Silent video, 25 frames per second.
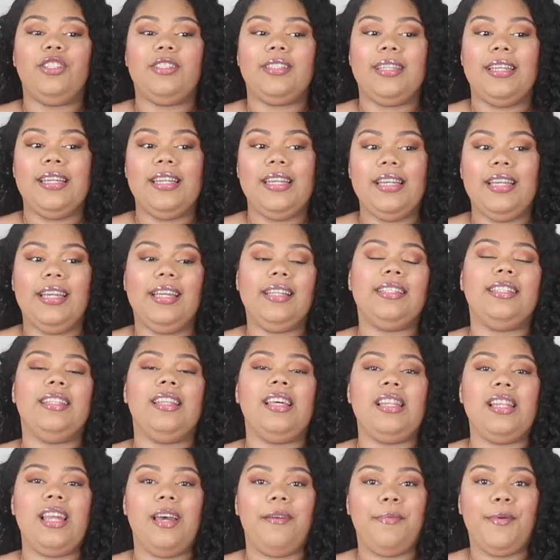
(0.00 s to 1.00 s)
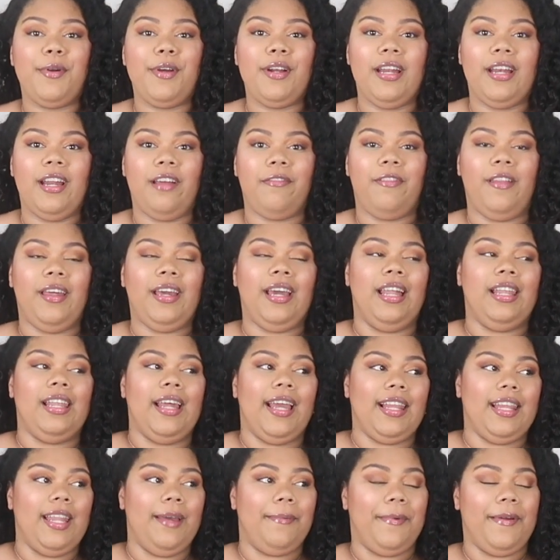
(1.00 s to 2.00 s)
just getting into the leopard, and I feel like I
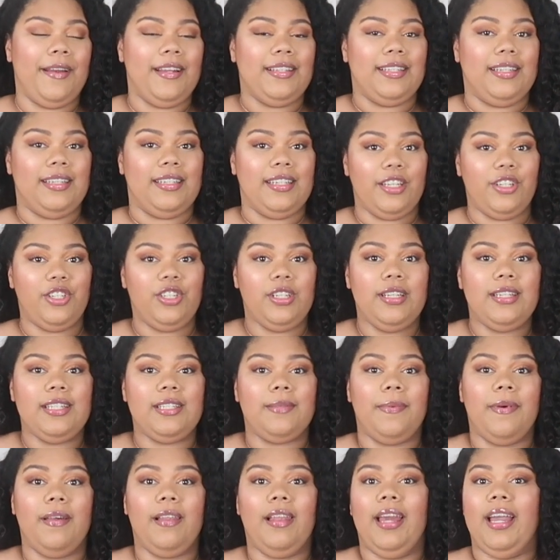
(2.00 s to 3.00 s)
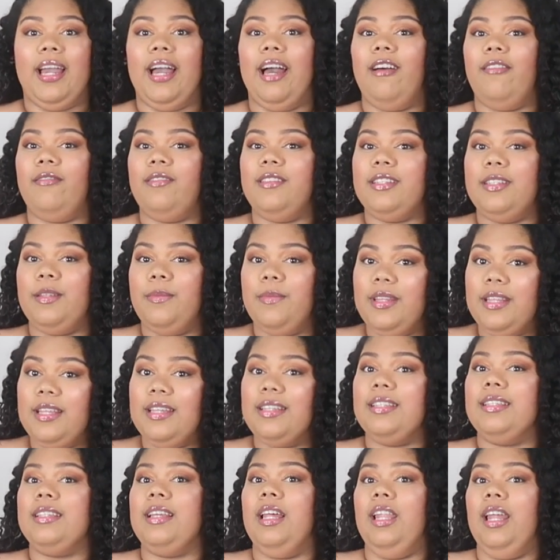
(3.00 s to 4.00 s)
like leopard as additions, but like to me,
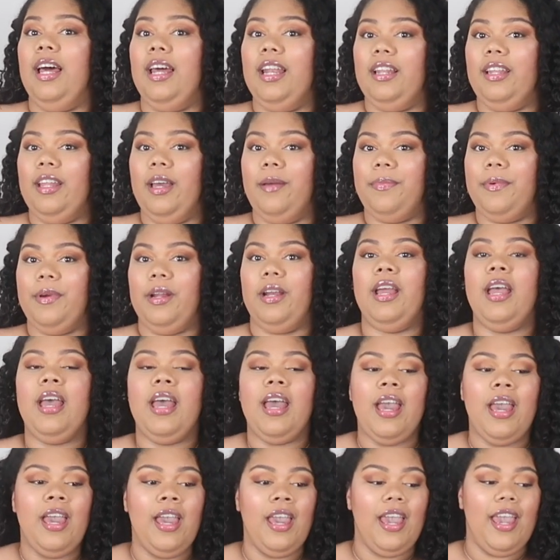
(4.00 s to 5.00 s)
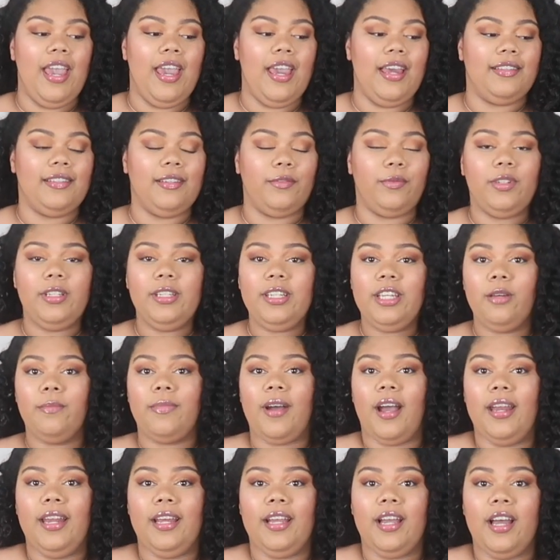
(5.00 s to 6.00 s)
this is a lot of leopard. It's a really cute
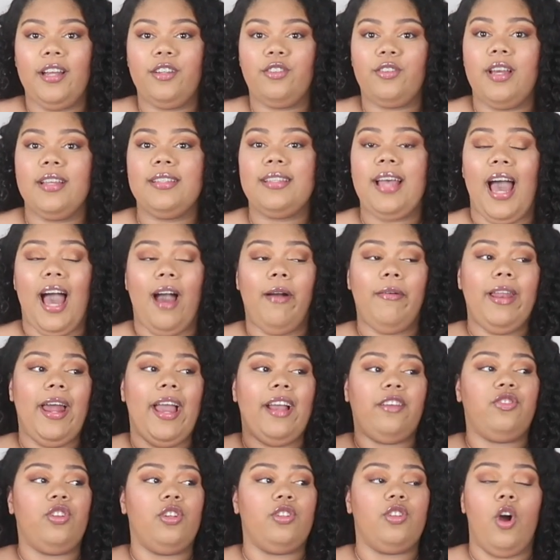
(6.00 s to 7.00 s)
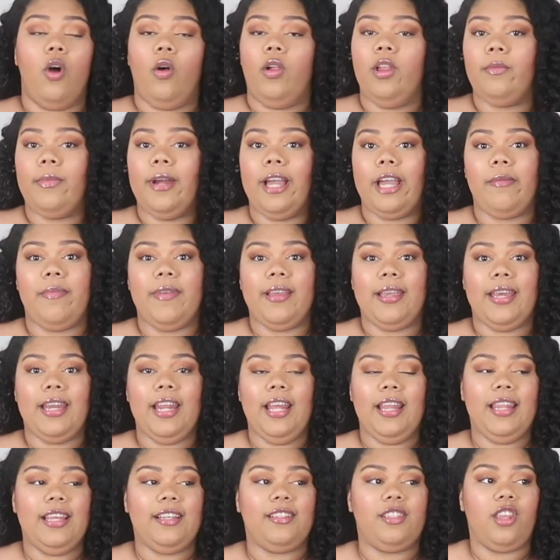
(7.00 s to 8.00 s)
bodycon dress. I would actually totally recommend
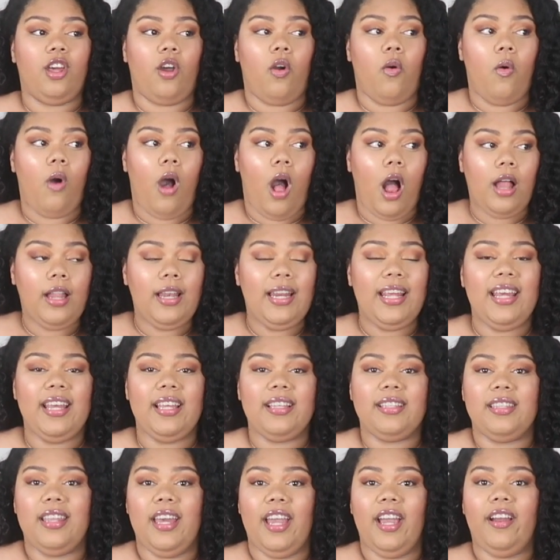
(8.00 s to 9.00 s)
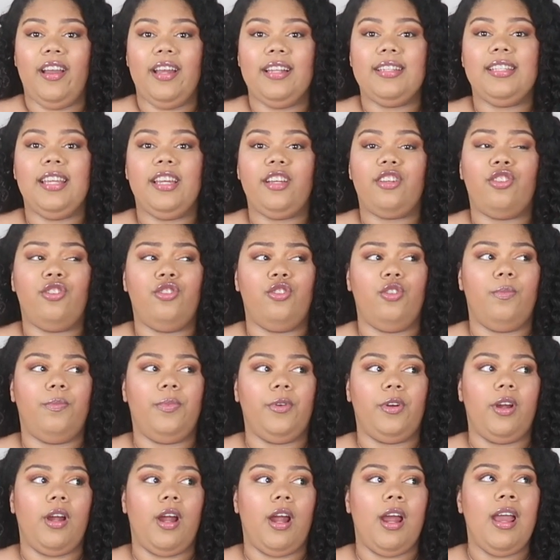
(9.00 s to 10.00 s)
getting this. The quality is there. It's like
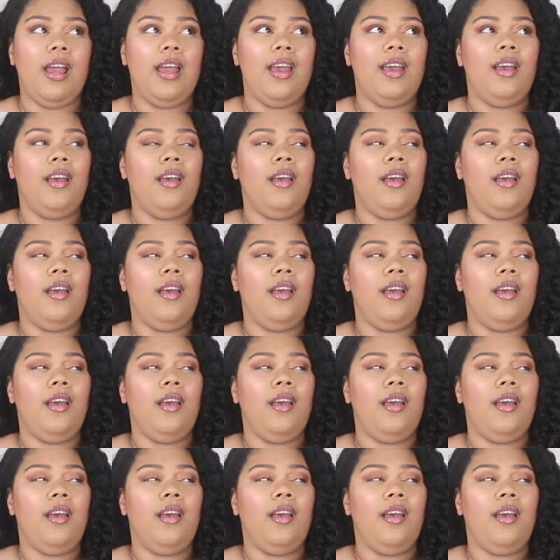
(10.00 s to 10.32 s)
super,